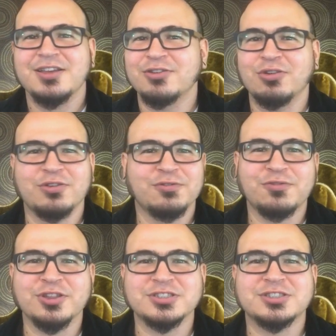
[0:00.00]
in order
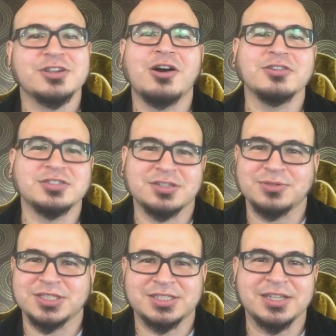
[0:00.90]
for the songs that
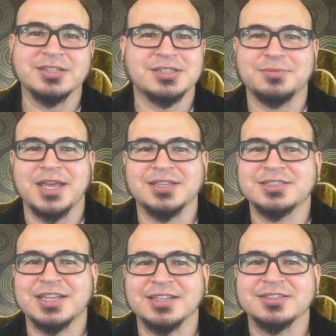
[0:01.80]
we sing to make
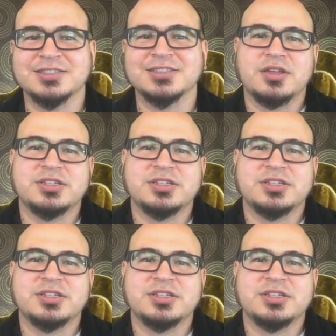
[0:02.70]
sense.